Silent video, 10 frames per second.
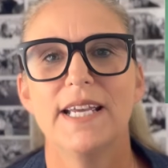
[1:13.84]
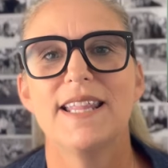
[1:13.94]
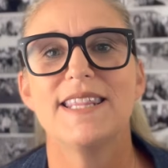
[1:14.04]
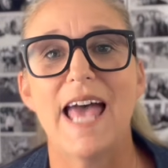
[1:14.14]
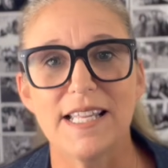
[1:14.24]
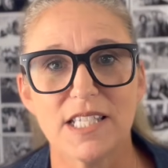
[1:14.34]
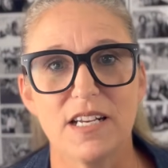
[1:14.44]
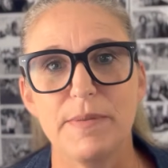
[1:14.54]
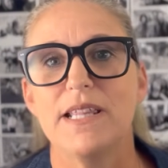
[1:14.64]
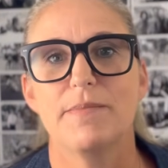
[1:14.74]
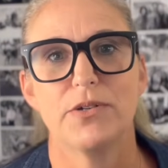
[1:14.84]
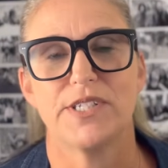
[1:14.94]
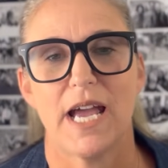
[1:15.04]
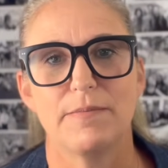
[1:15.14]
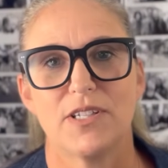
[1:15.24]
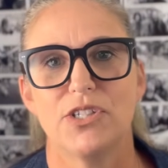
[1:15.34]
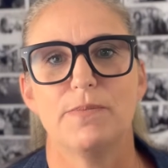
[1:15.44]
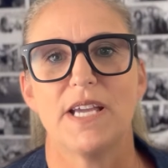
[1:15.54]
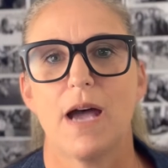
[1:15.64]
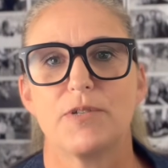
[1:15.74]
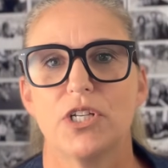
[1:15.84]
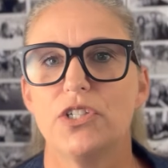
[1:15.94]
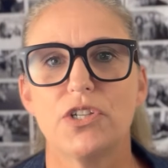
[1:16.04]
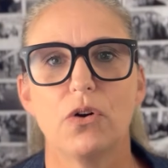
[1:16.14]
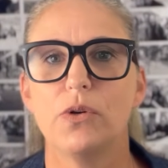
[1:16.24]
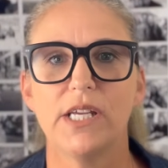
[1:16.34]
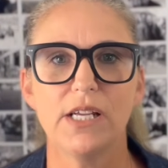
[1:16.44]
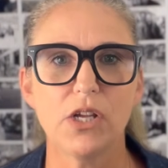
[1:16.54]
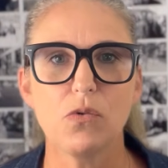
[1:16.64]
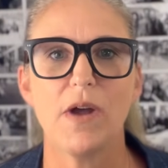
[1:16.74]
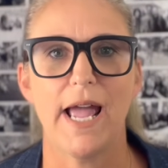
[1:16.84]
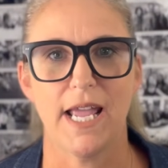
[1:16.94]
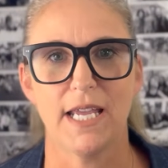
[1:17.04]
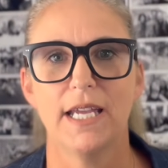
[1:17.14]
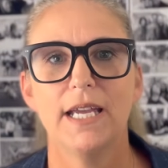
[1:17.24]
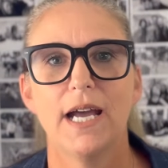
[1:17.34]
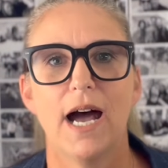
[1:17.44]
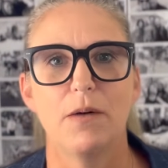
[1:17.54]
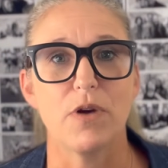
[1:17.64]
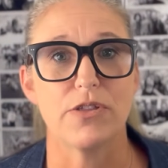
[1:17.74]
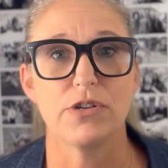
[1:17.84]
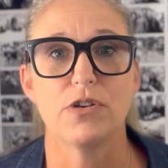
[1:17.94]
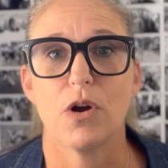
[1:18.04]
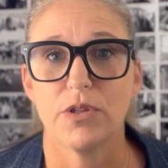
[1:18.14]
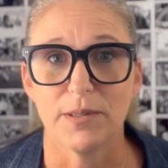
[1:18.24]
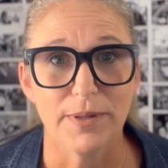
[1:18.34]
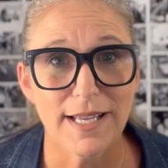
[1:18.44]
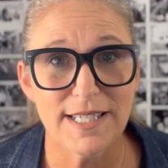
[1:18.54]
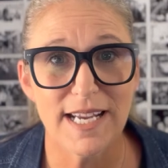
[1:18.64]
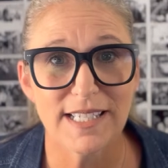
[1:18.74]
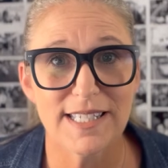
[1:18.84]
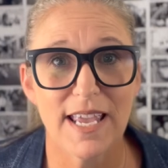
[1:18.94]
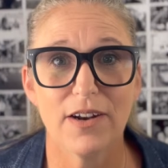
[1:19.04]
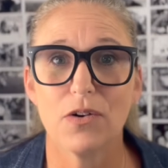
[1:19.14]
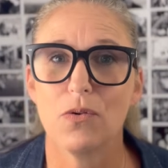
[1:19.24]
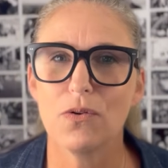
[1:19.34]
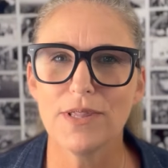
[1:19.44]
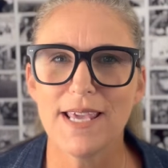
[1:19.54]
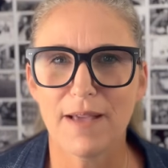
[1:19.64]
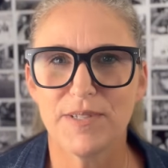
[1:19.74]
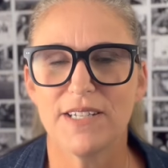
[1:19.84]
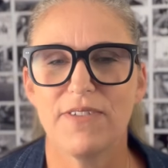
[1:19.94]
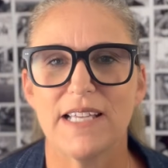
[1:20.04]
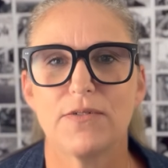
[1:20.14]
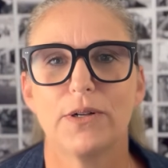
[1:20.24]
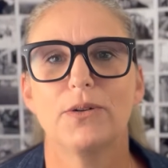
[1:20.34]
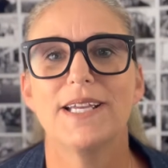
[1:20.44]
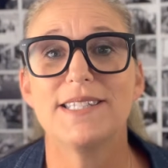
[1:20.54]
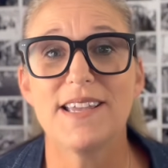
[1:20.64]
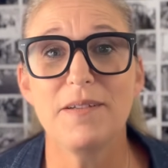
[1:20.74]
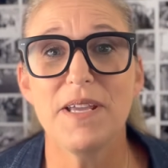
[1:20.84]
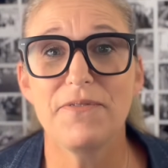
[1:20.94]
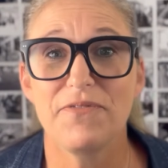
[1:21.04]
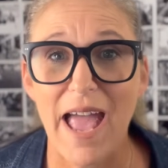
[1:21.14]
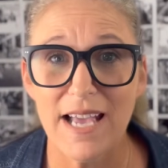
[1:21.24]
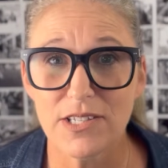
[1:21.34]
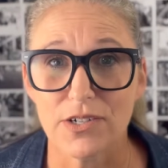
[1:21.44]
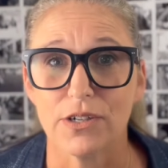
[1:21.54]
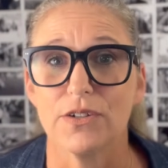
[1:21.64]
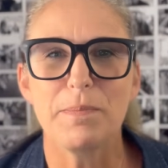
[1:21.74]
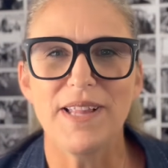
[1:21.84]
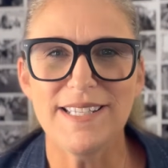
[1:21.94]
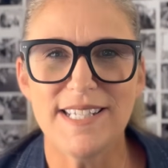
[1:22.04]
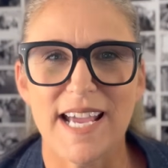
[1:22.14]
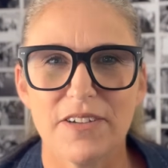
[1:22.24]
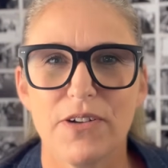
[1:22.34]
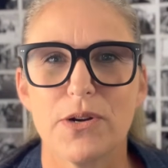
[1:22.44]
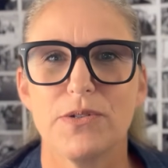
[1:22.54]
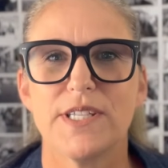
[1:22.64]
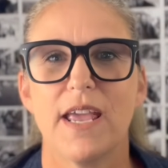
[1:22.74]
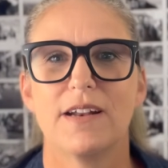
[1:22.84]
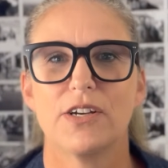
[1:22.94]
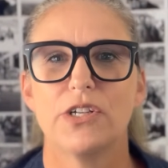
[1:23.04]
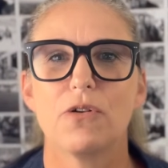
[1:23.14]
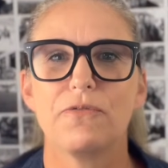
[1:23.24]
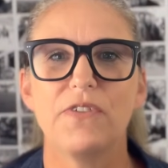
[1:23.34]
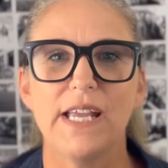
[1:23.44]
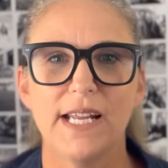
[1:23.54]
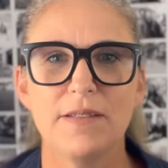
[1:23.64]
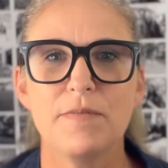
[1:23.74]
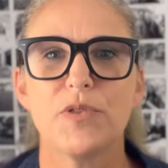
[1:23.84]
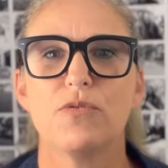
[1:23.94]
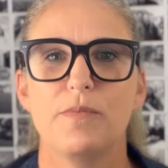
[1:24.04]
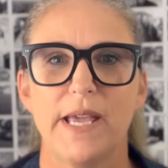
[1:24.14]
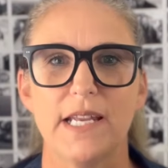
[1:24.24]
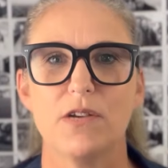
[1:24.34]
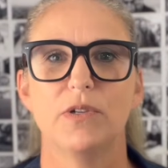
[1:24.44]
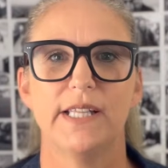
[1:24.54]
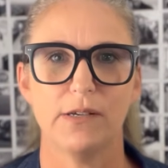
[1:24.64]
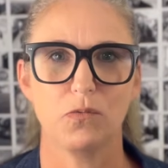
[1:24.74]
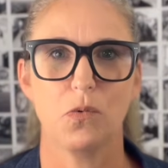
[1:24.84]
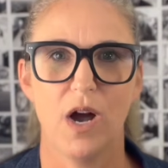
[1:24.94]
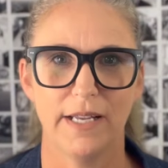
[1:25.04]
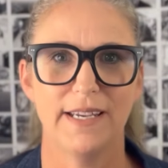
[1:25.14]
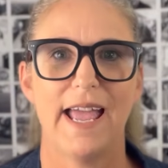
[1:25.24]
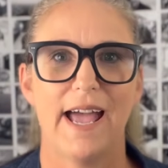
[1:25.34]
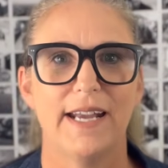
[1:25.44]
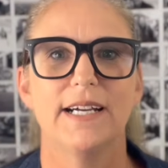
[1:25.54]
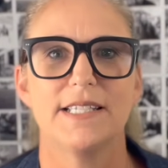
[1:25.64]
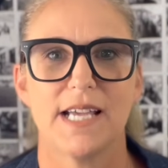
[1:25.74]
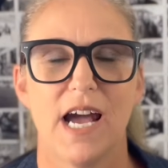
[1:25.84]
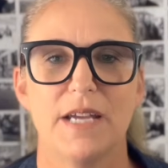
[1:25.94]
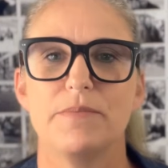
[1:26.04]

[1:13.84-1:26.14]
That's going to be the most time-consuming option. So either way, whether you go with the Plustek scanner or the Epson FastFoto, it's going to be faster. The Plustek photo scanner, you're feeding them through manually one at a time.